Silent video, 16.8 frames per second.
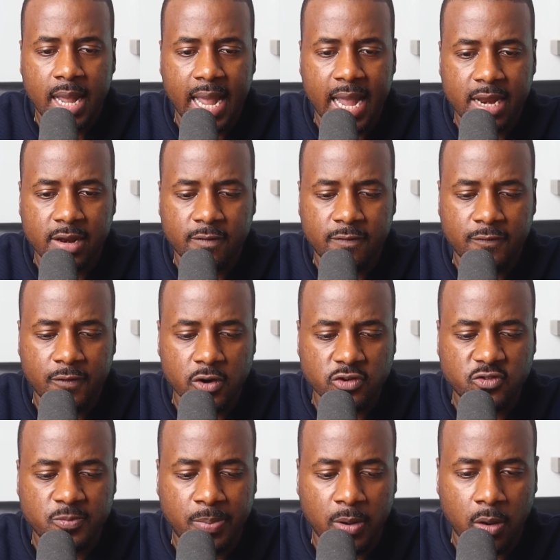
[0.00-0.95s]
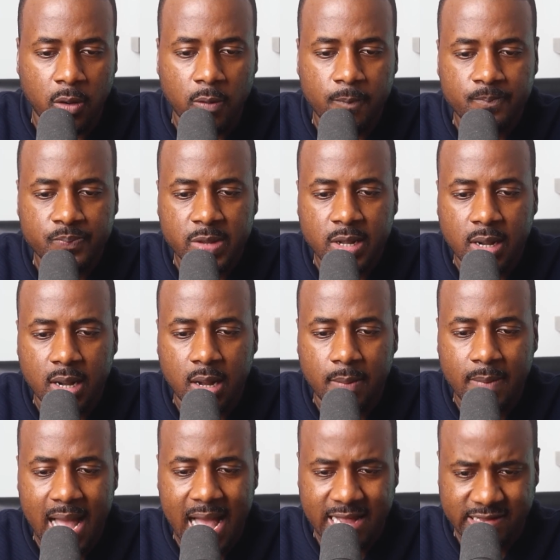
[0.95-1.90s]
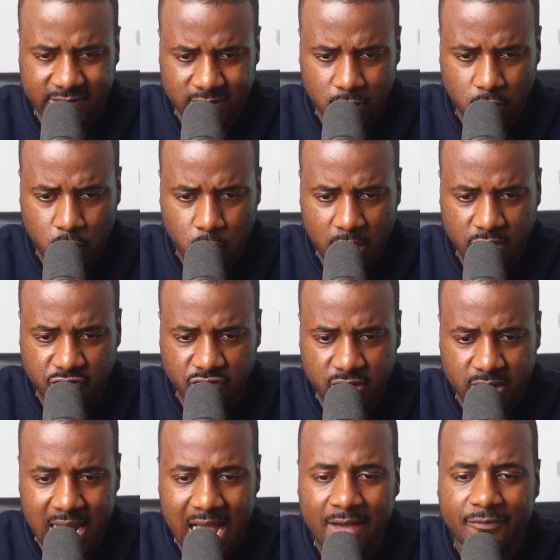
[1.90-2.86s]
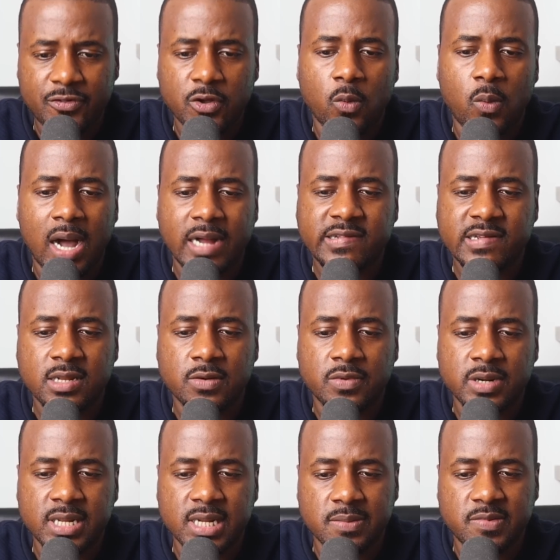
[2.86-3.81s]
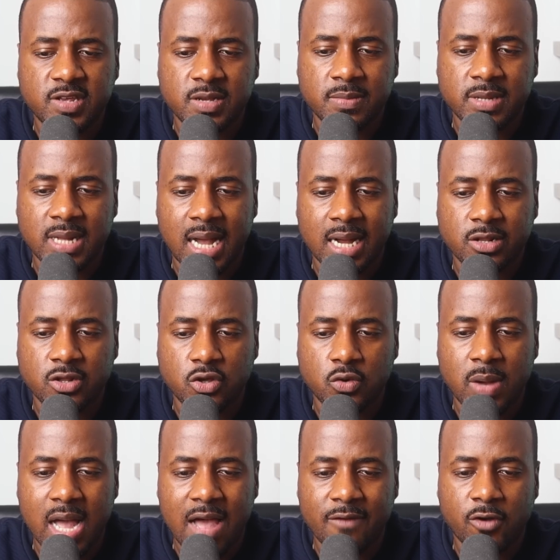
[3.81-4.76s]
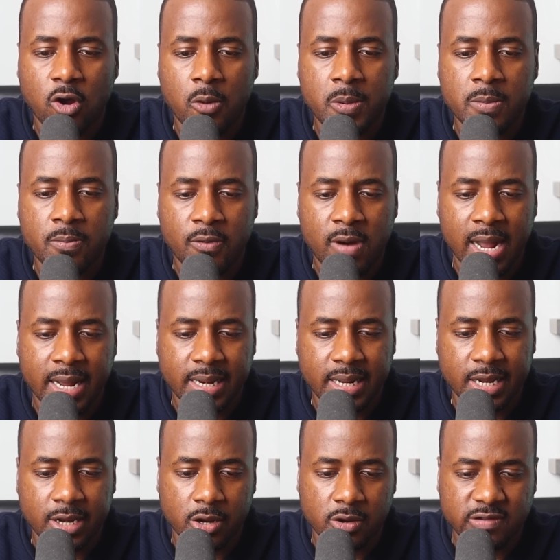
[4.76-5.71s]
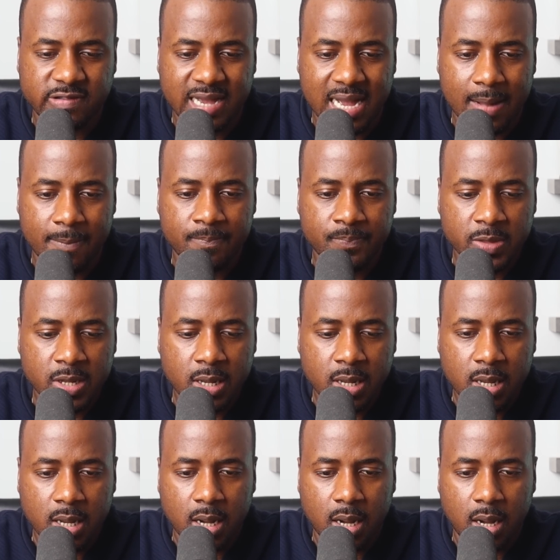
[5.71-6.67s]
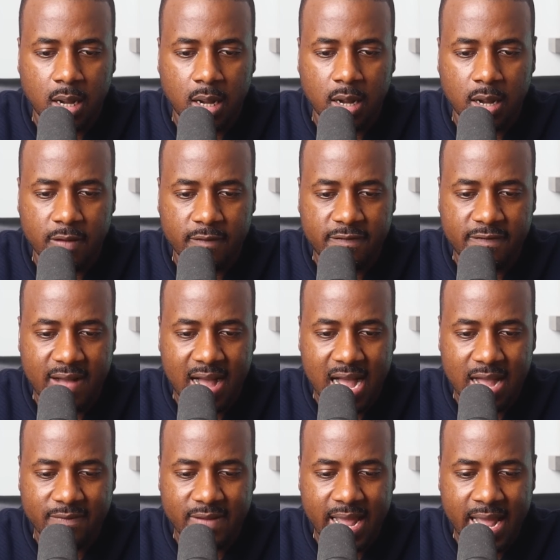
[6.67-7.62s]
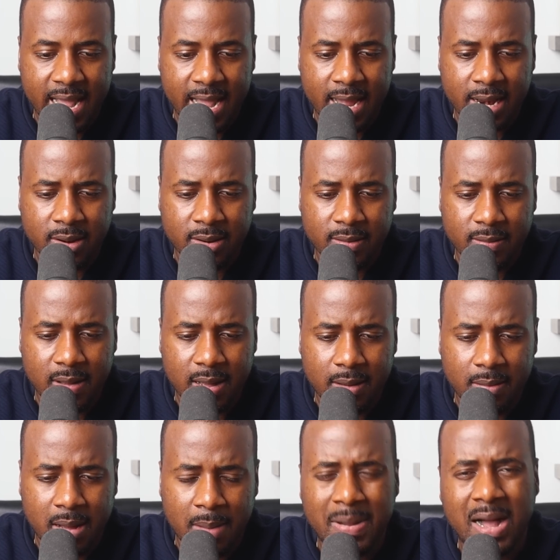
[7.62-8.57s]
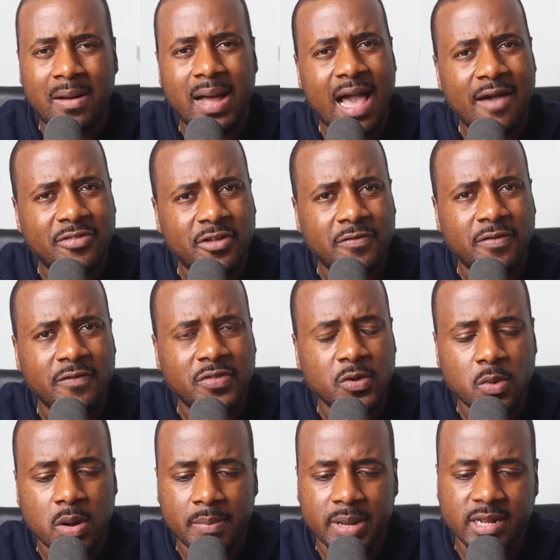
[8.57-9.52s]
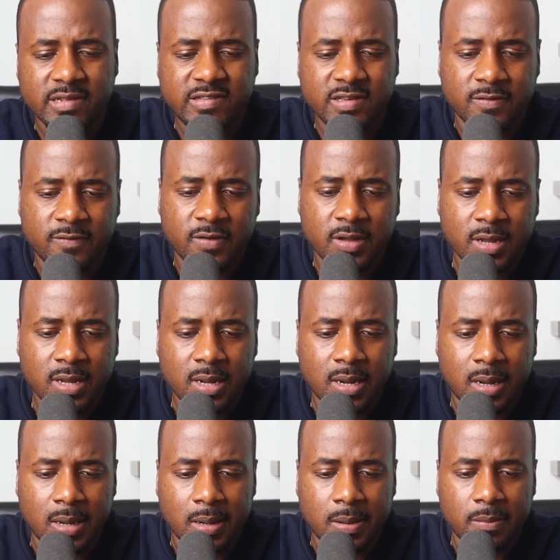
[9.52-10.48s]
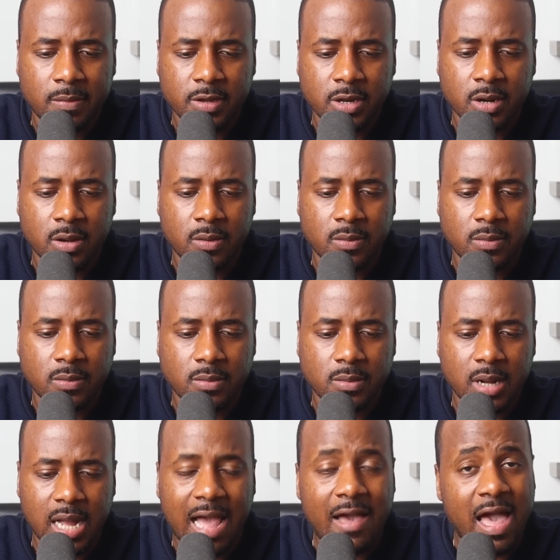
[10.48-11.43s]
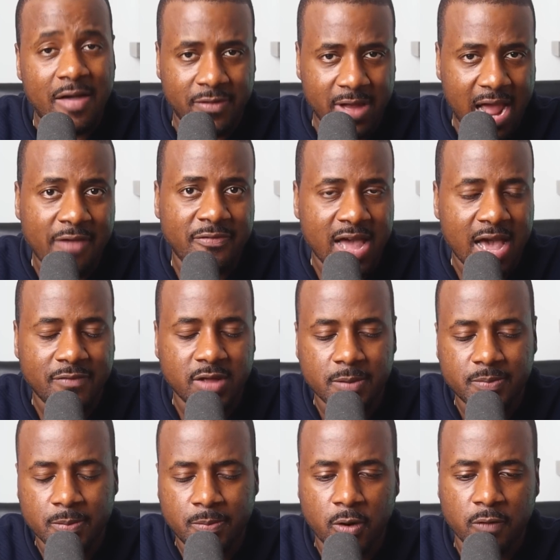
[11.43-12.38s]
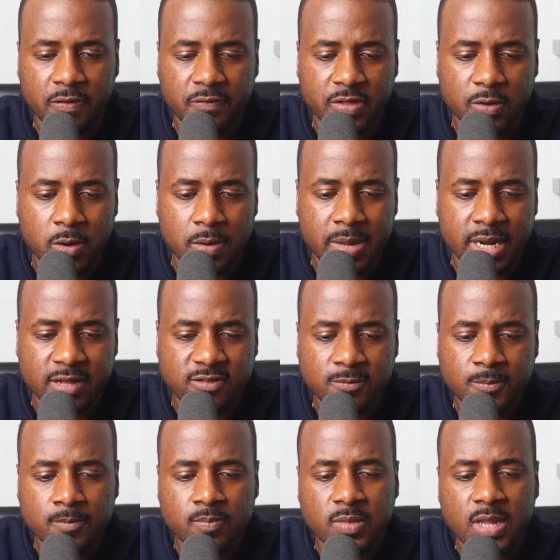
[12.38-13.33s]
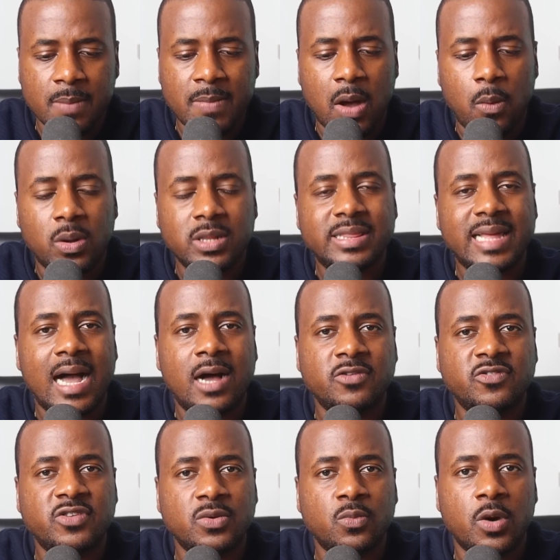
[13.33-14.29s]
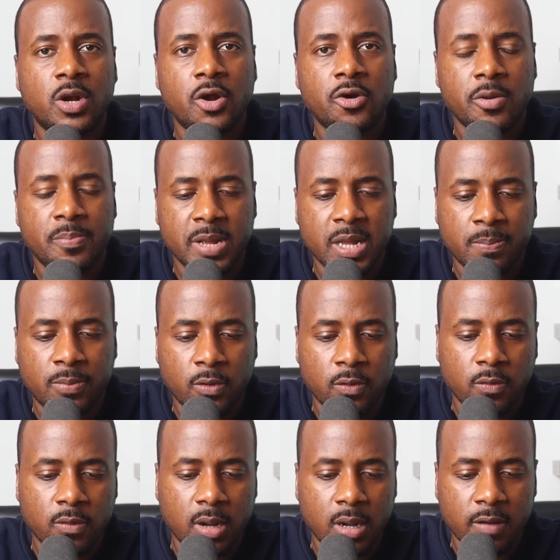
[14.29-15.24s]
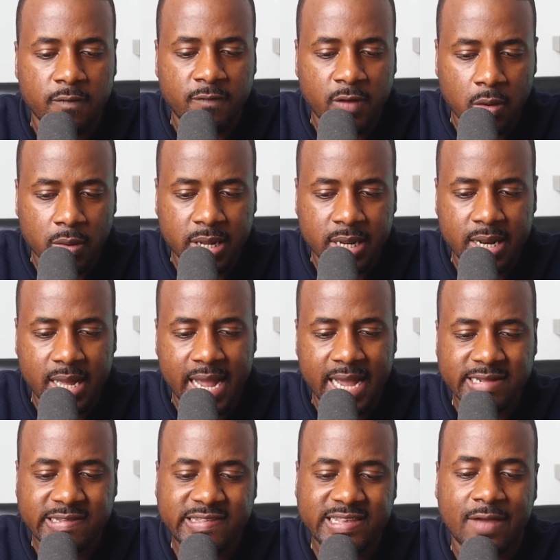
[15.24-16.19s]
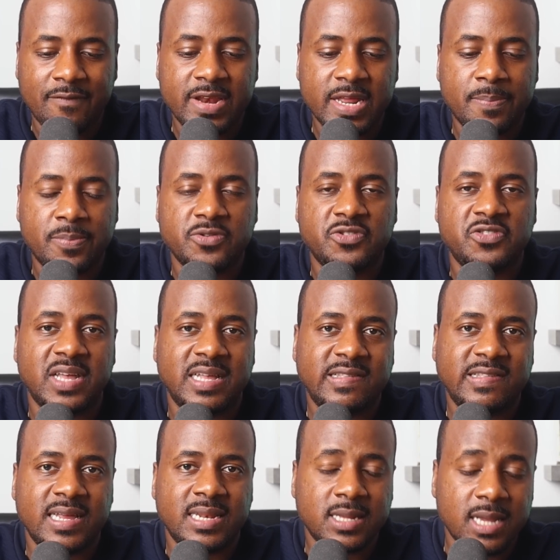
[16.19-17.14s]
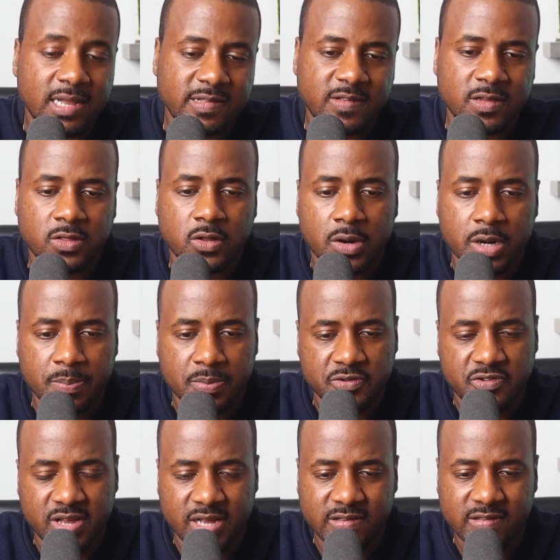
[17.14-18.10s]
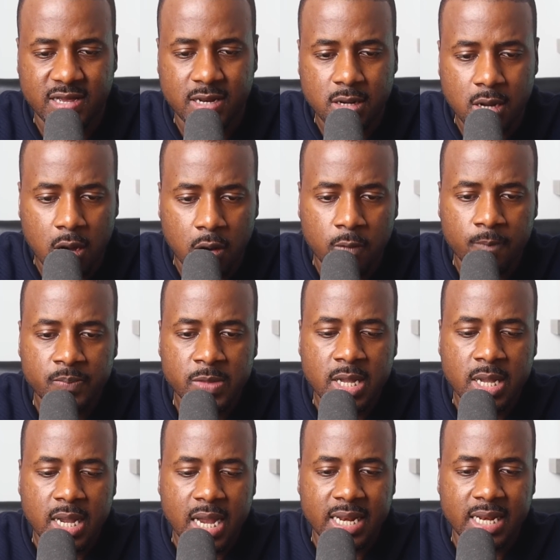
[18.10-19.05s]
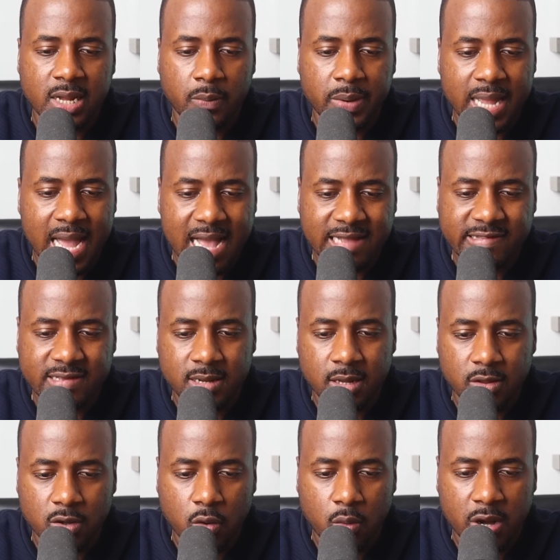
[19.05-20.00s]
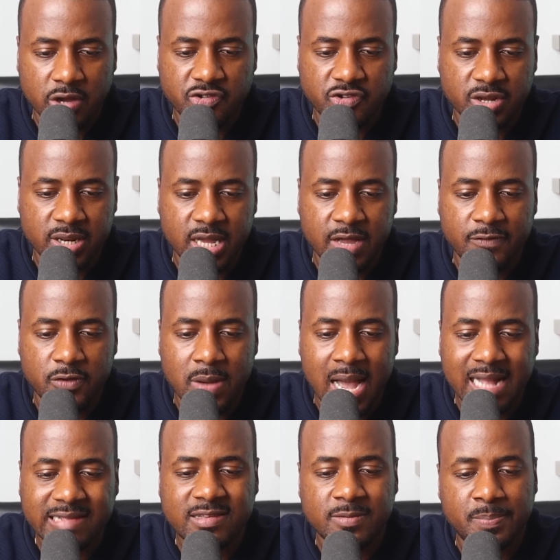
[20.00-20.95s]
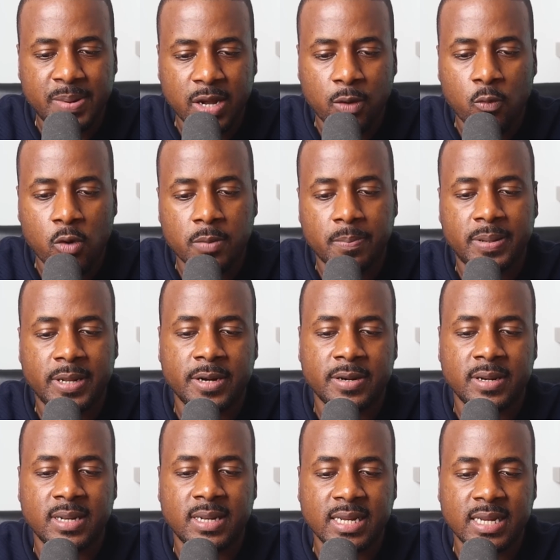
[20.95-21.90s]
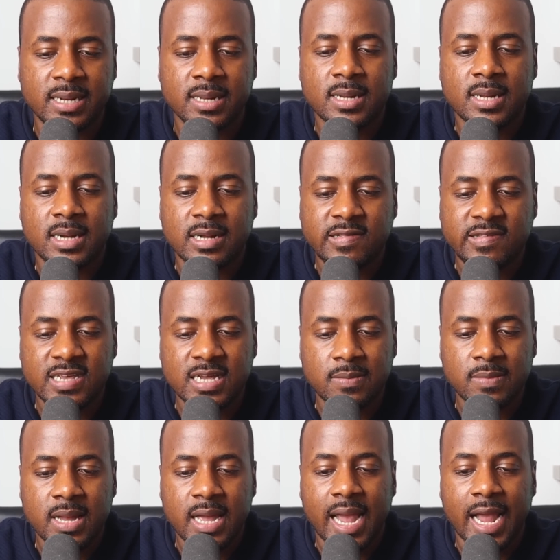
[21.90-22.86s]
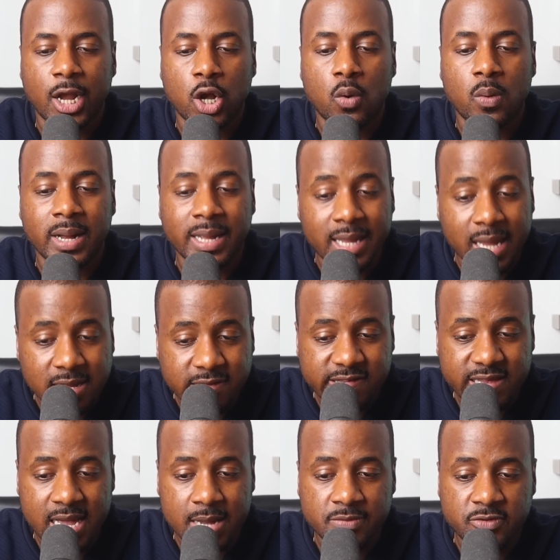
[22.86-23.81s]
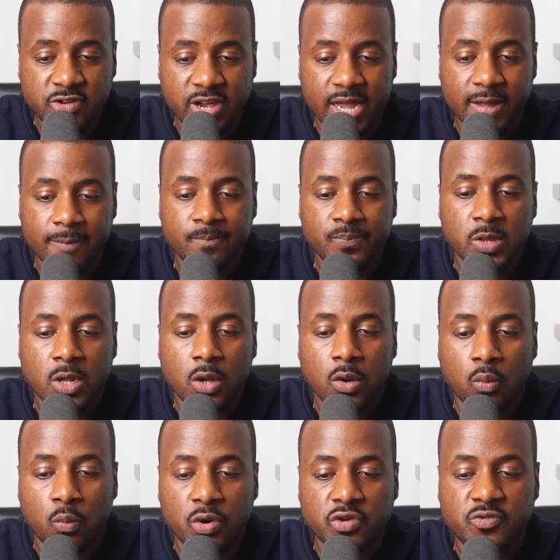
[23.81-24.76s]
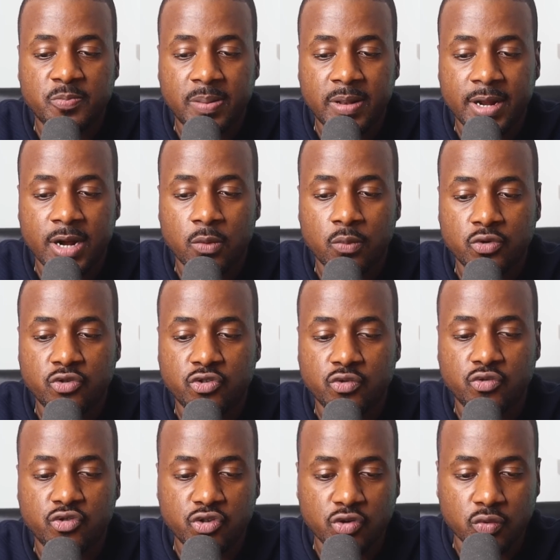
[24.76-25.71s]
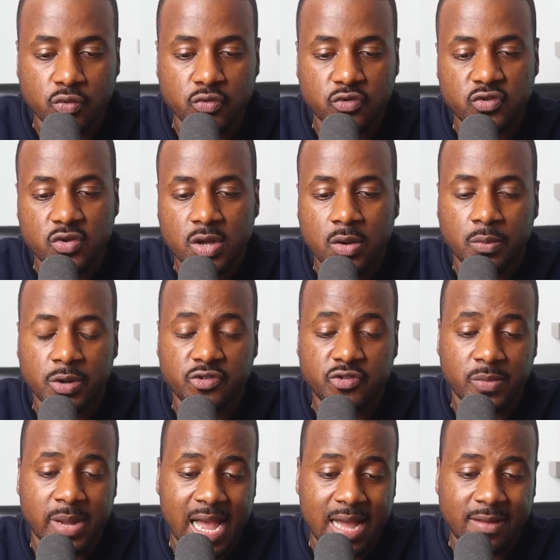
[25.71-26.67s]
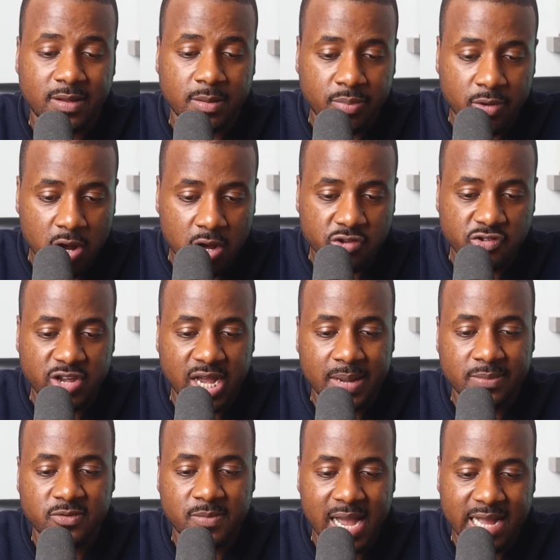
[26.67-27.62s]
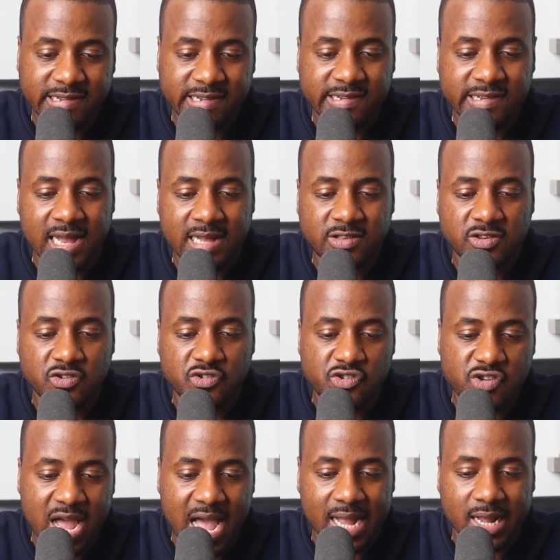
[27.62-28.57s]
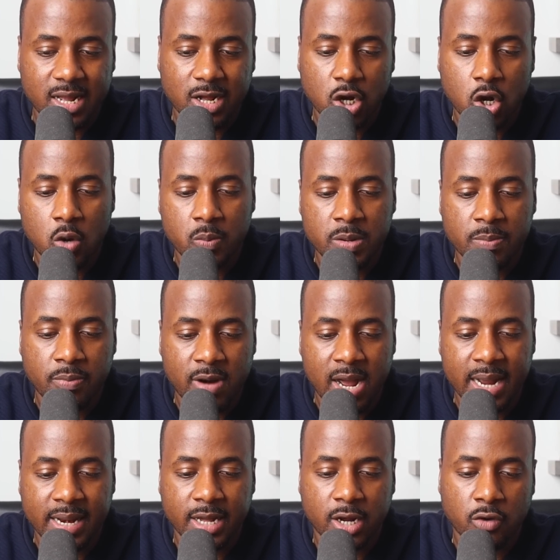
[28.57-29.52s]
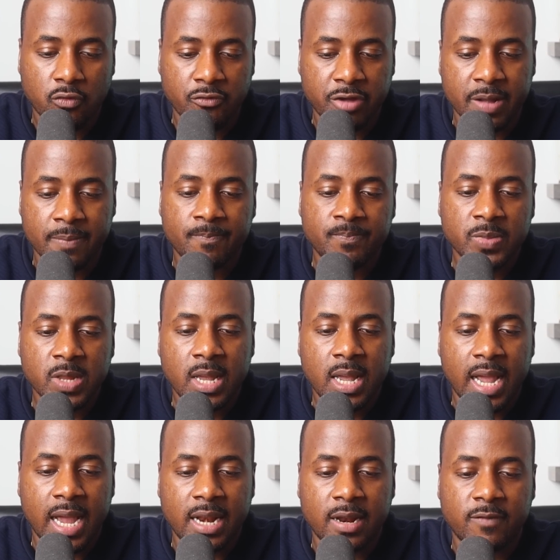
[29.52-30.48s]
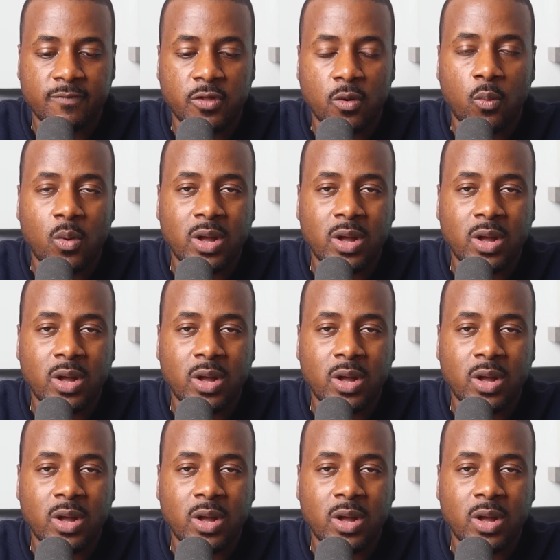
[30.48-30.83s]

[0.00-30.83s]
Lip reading: And the first poll asked the question, after watching the Redeem Team doc, do you have Kobe Bryant in your top five? And about after 51 minutes of, after having up the poll 51 minutes, about 1,100 people voted, and 70% said yes and 30% said no. And then we asked another question, if you had to pick one player to lead a team and go against MJ, which player would you choose? We had LeBron James, Magic Johnson, Shaq, Kobe Bryant, and Kareem. And of the